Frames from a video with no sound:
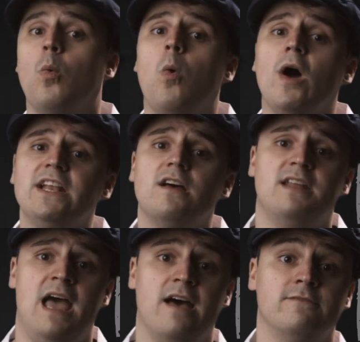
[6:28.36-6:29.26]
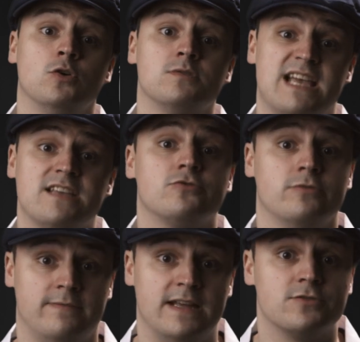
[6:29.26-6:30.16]
why not have those extra
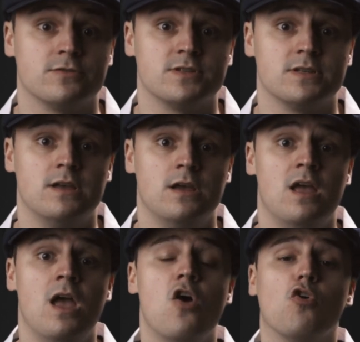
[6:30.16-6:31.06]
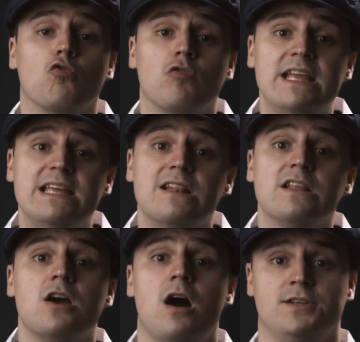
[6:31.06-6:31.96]
adventures? Real
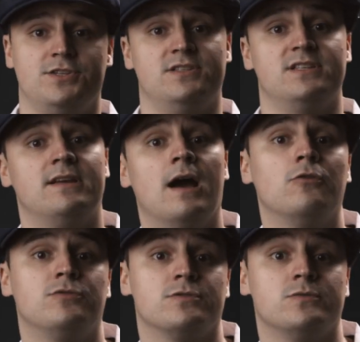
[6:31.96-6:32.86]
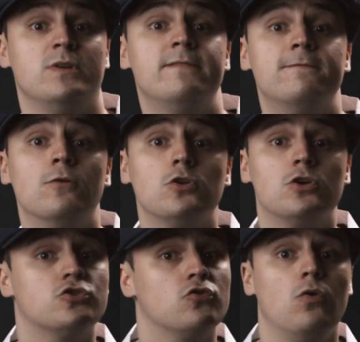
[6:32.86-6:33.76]
conscious encounters with full
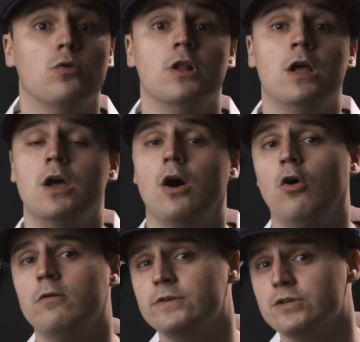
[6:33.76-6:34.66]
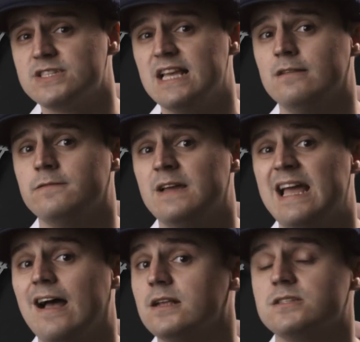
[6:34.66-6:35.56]
control over yourself
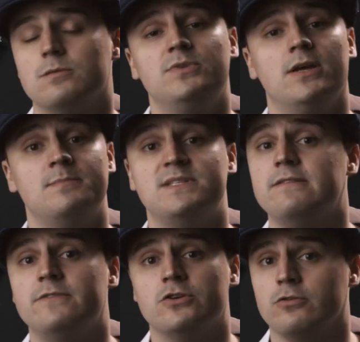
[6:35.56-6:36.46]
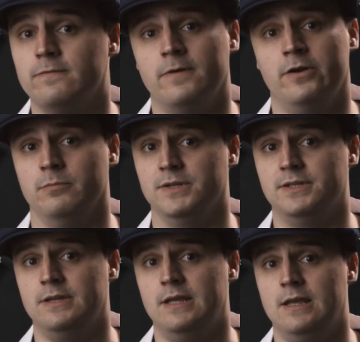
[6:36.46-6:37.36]
and sometimes even your environment.
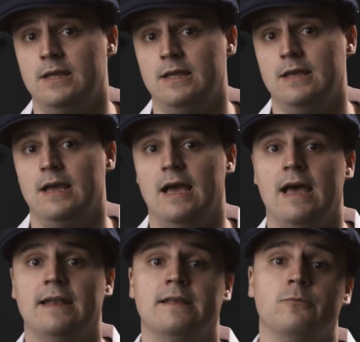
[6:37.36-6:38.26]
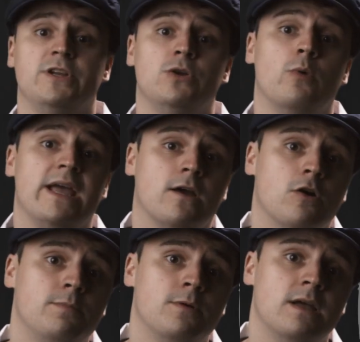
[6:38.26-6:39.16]
And then when you wake
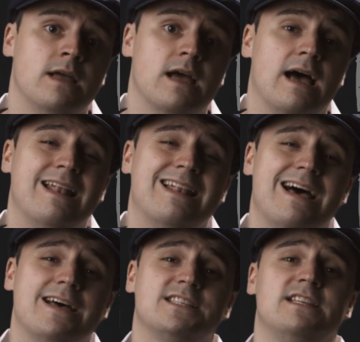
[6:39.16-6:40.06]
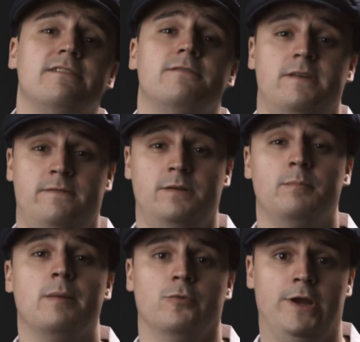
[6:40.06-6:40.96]
up, a lasting vivid
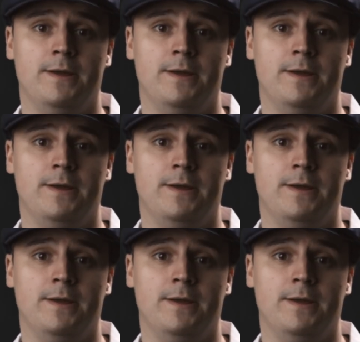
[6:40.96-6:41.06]
memory.